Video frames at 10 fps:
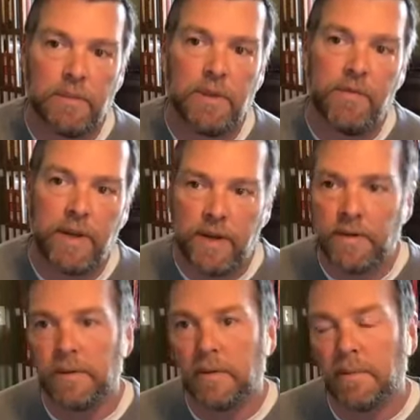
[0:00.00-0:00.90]
above
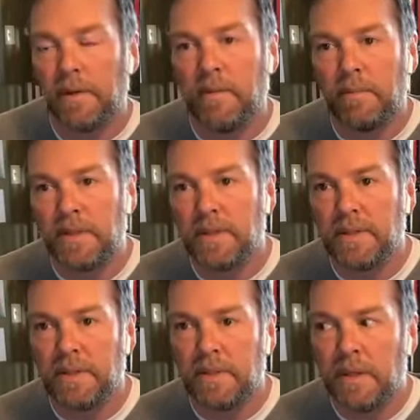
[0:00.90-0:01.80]
theirs or above the
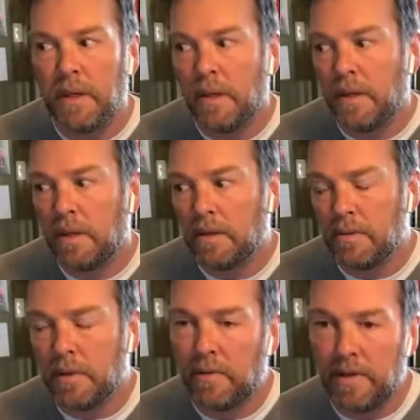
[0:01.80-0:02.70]
business. Because
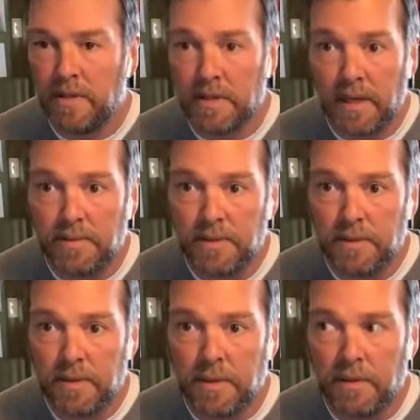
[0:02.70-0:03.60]
really, with
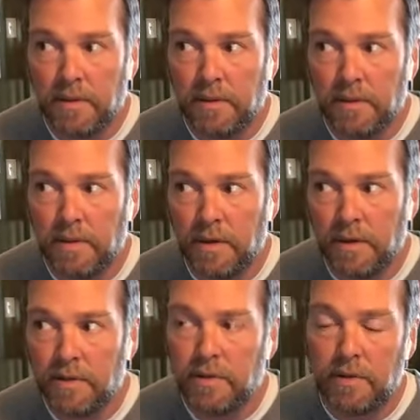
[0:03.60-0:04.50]
ESOPs, there
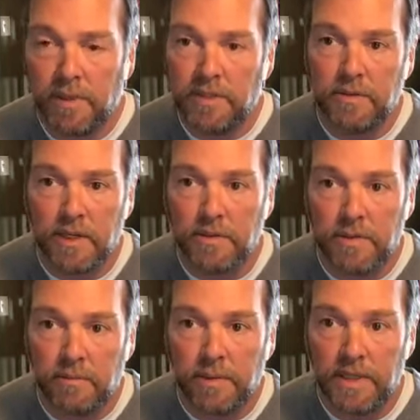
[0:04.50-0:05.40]
are so many
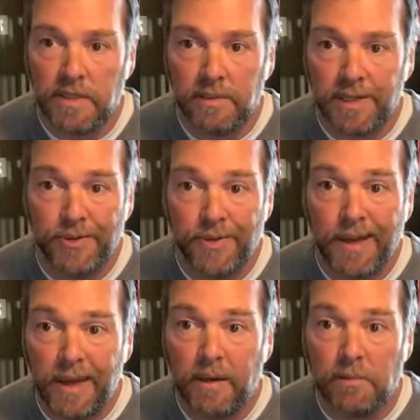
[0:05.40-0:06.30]
structures in place to make sure they
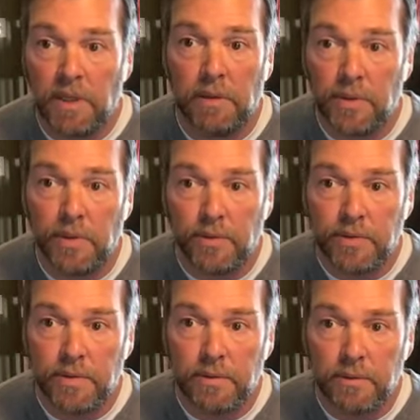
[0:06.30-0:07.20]
can't be
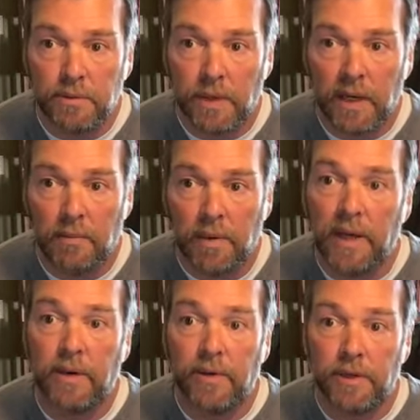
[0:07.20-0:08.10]
abused uh,
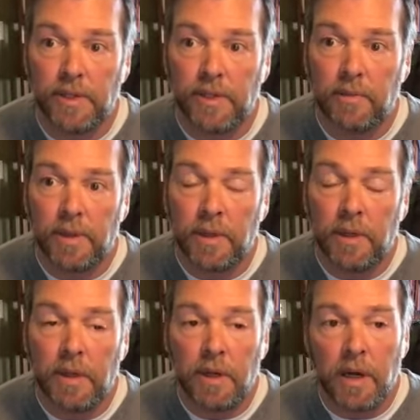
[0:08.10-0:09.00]
by ownership.
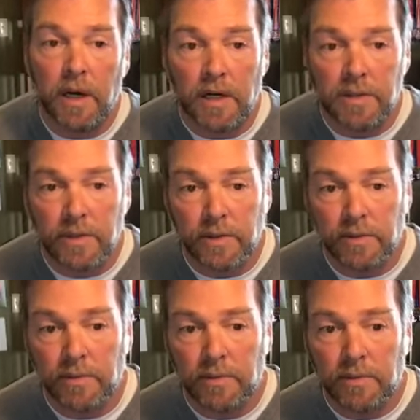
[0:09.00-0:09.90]
Uh,
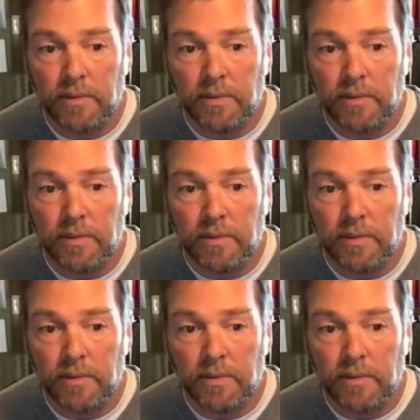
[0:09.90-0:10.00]
so,